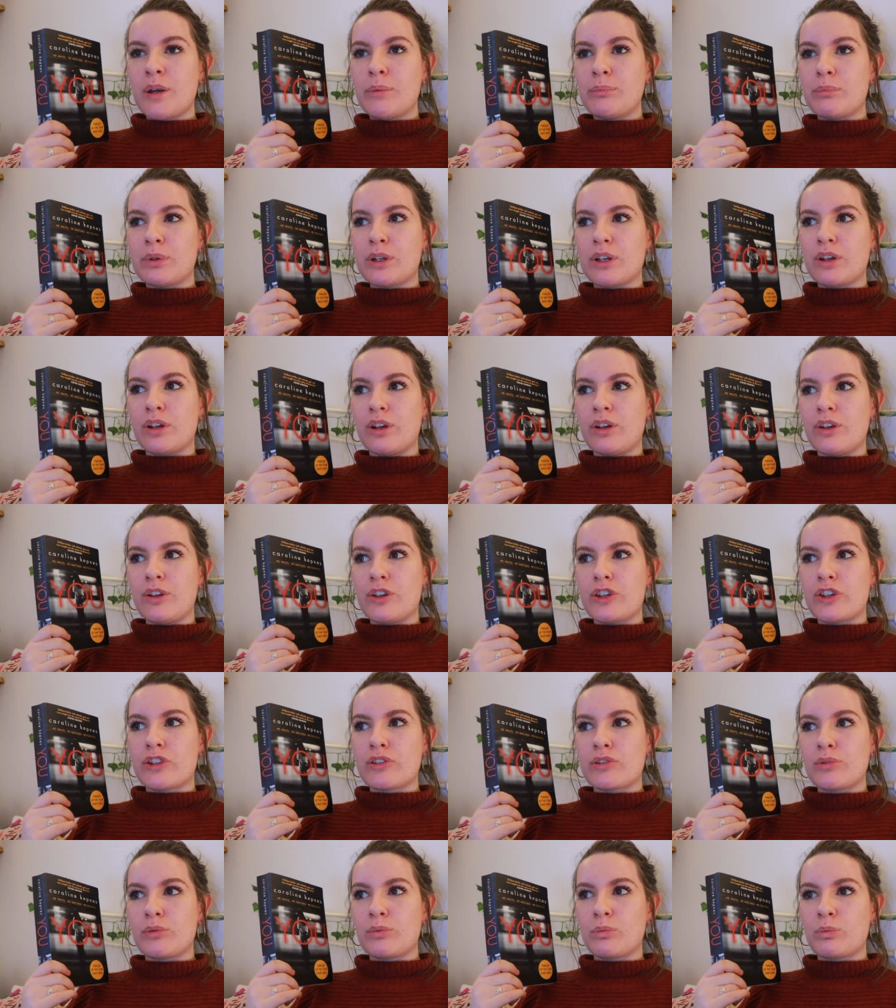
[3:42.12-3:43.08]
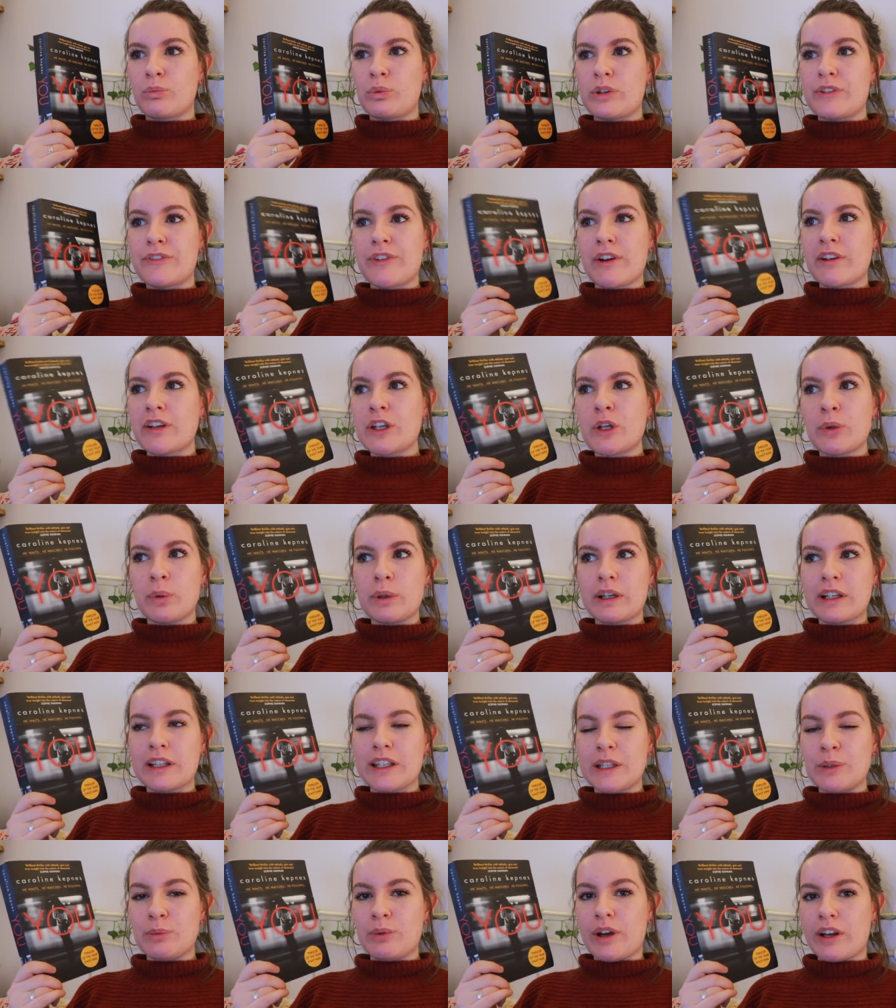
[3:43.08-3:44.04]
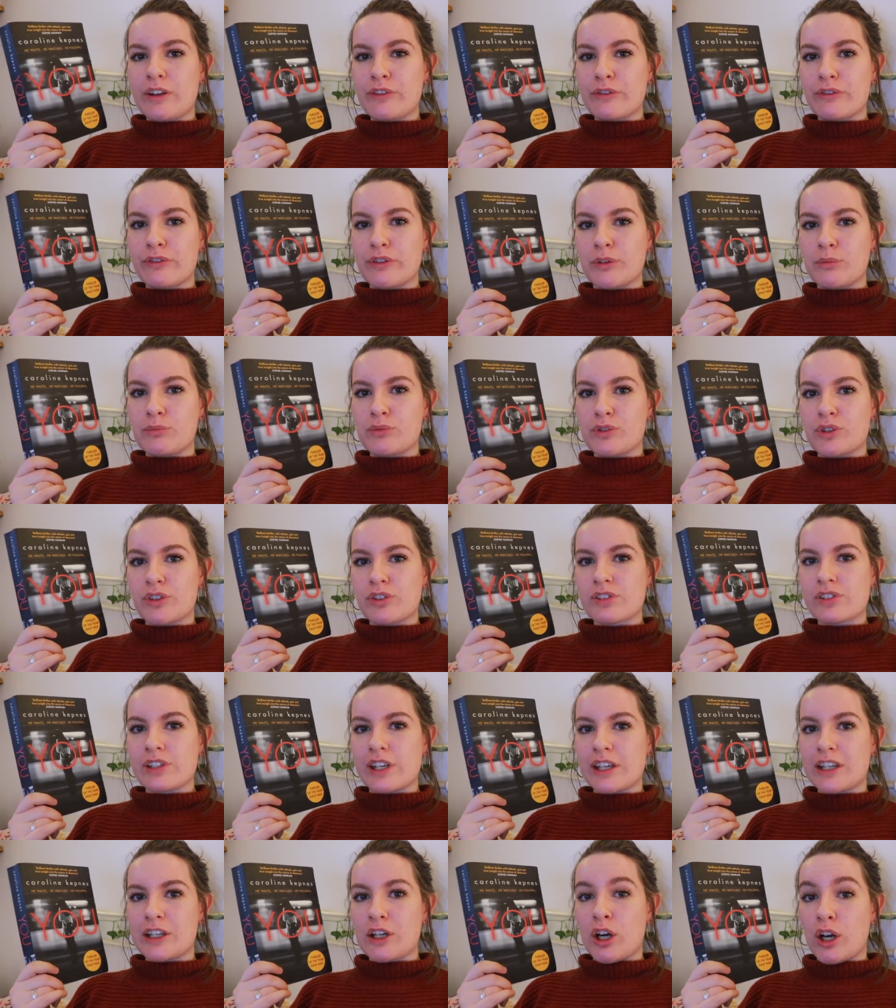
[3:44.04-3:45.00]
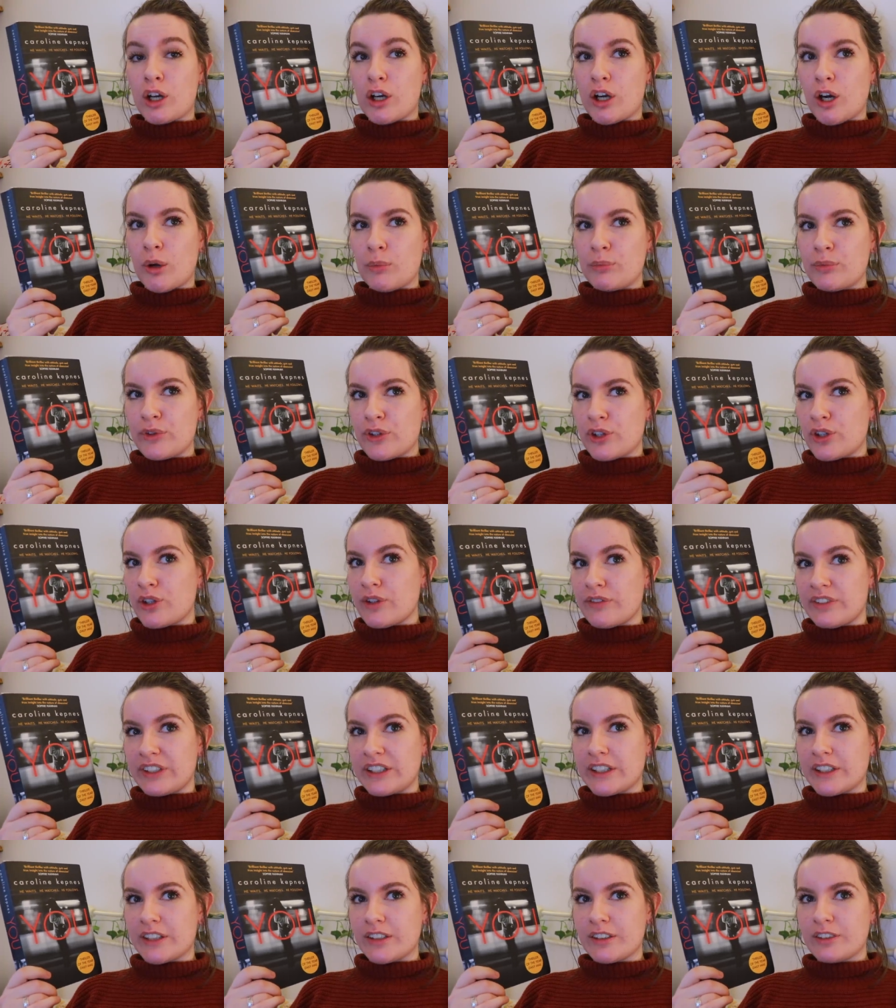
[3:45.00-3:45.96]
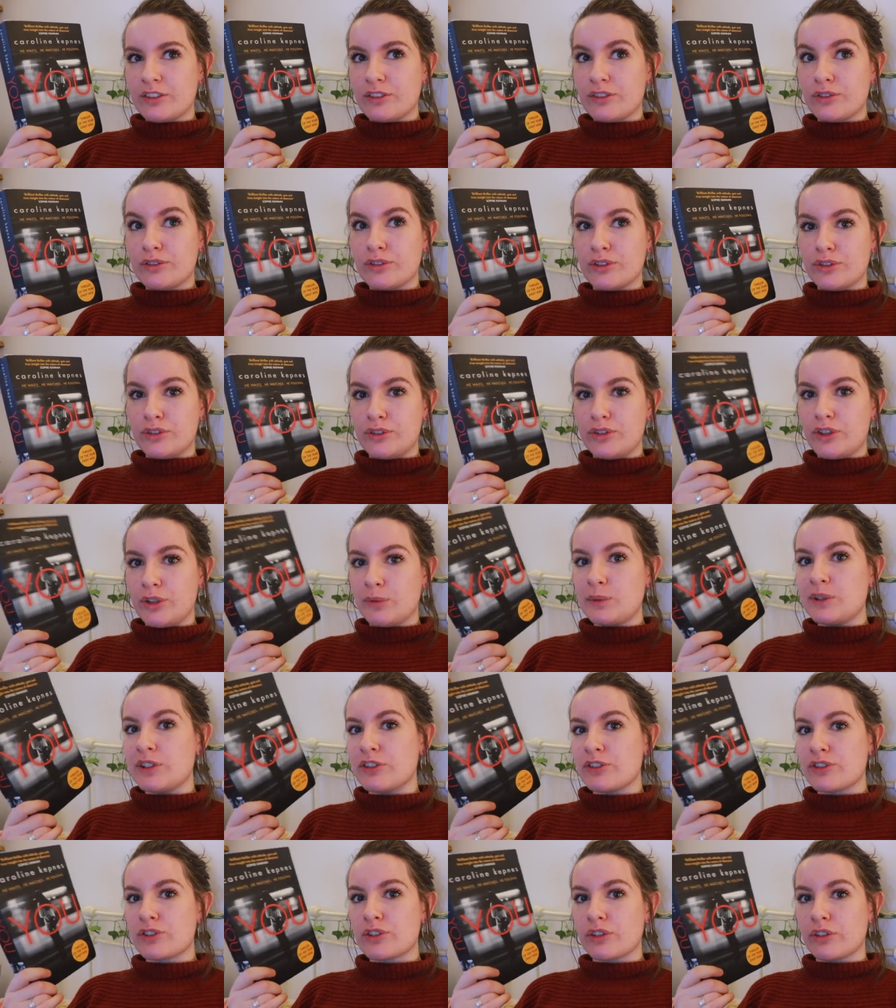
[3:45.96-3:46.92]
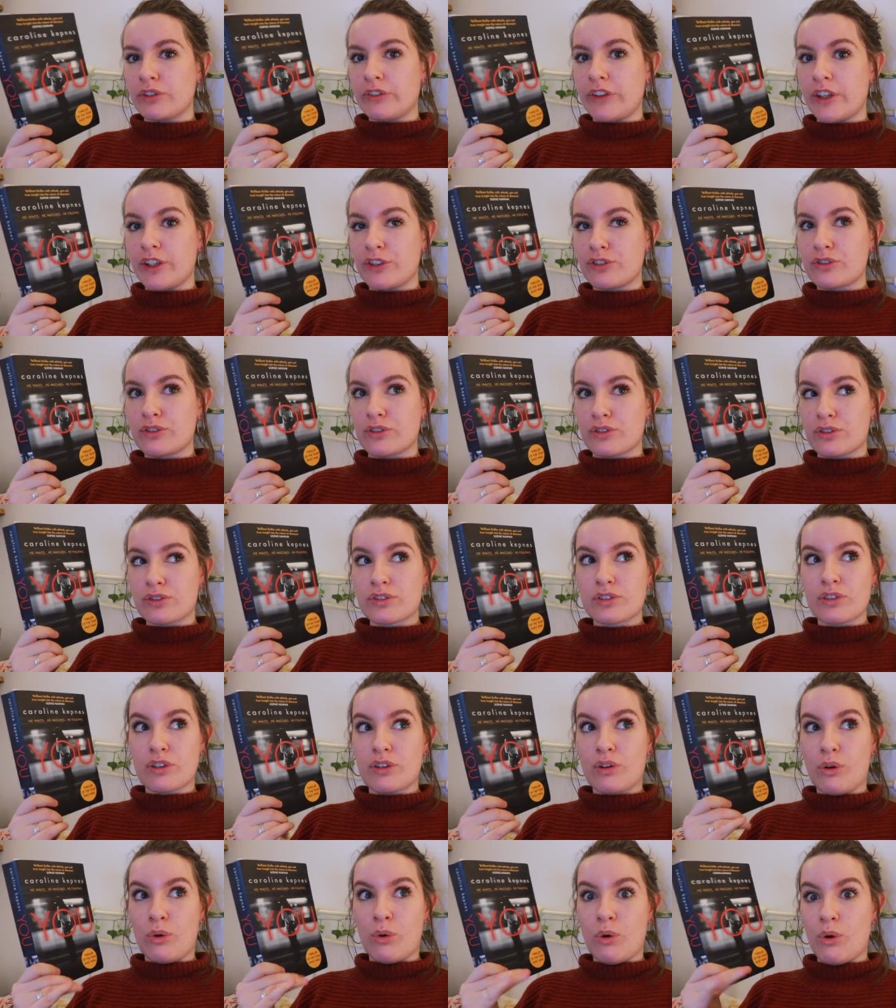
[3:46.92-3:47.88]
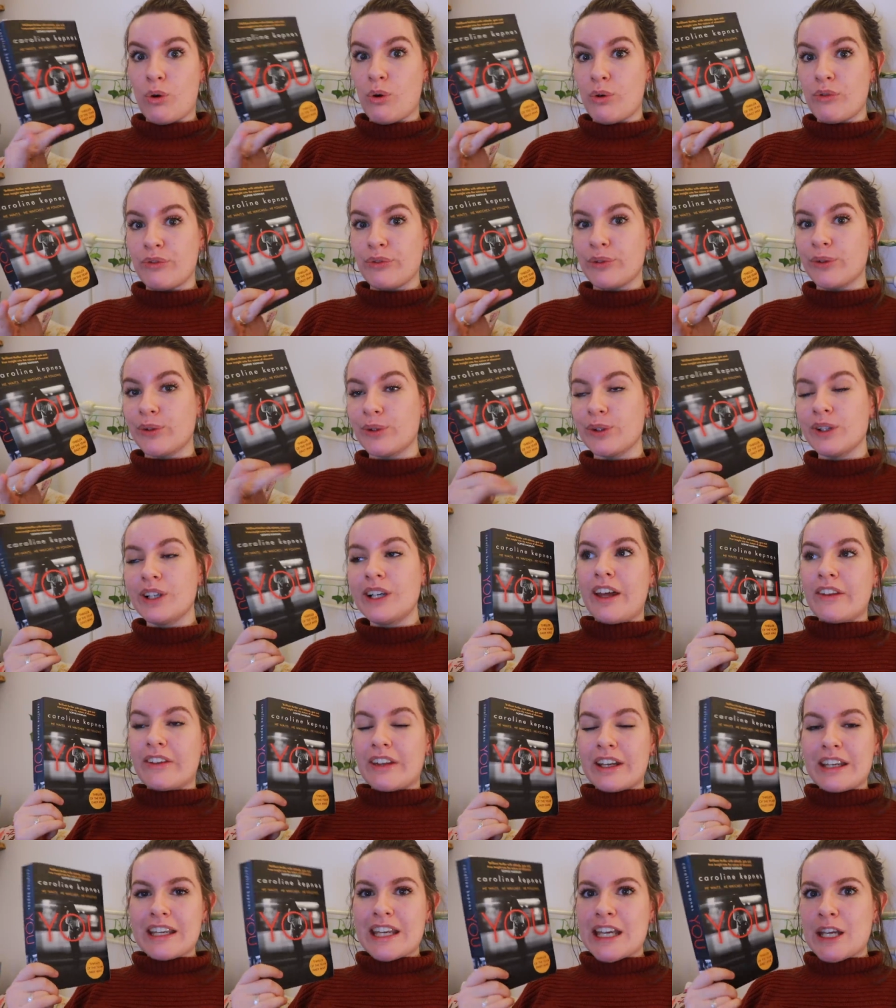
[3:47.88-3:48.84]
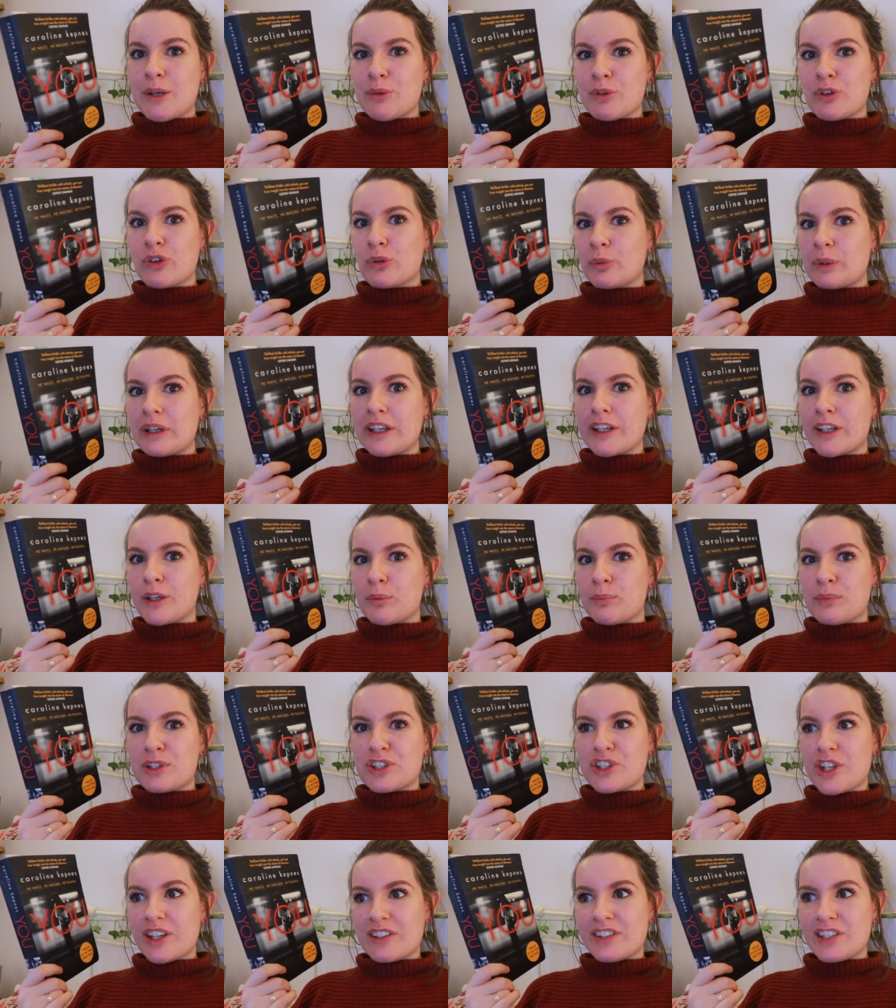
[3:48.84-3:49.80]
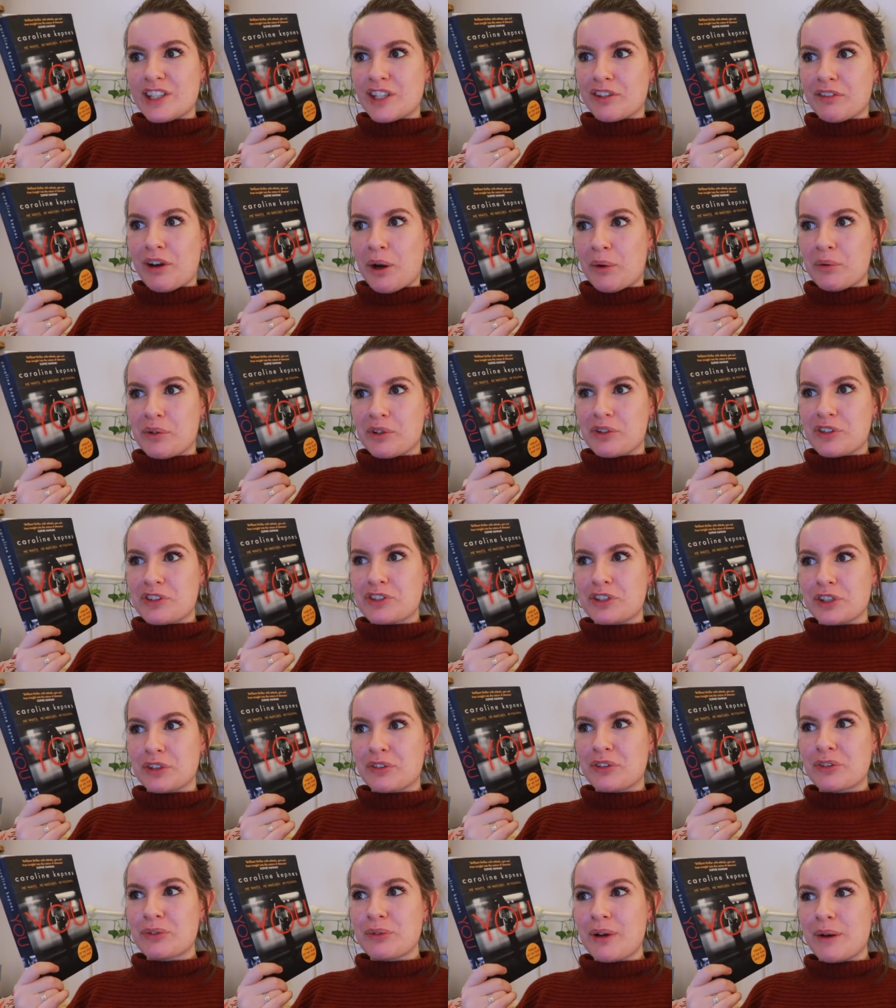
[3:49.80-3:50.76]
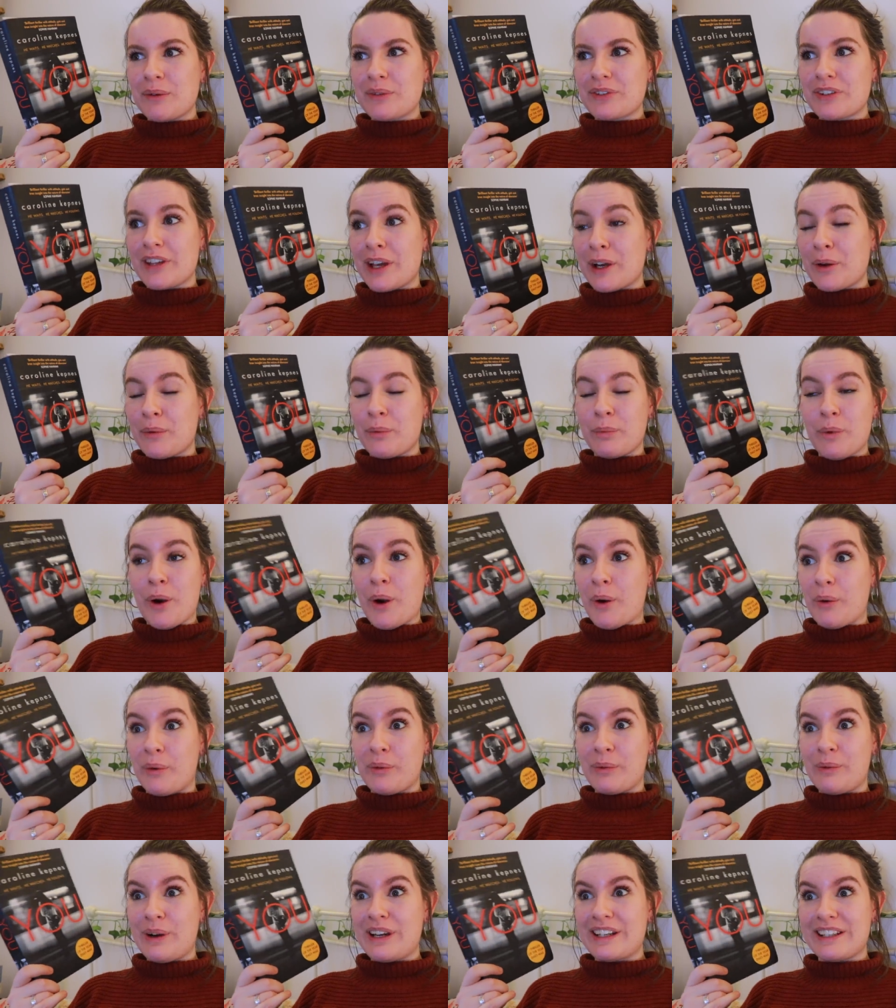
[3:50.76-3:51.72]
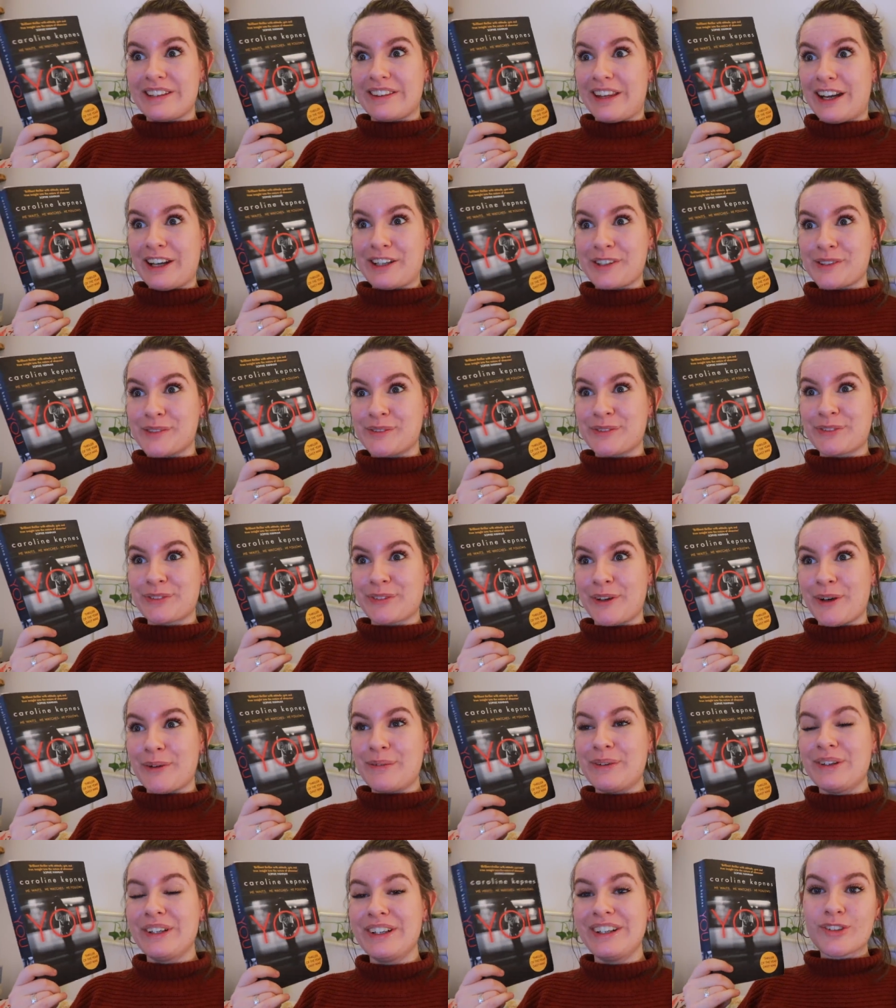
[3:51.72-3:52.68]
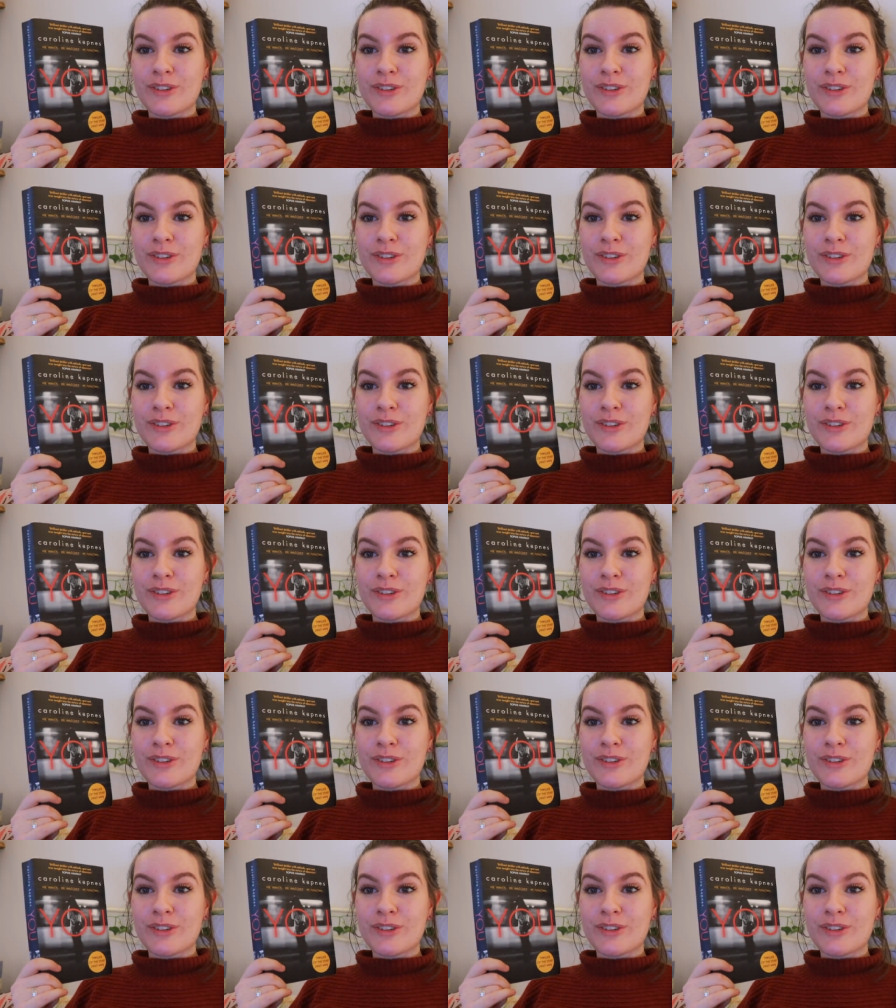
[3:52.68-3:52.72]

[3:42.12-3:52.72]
because we very quickly went from just like observing to doing stuff that's just awful, and like he was swinging a machete around and stuff, so I was like, whoa, where did that come from?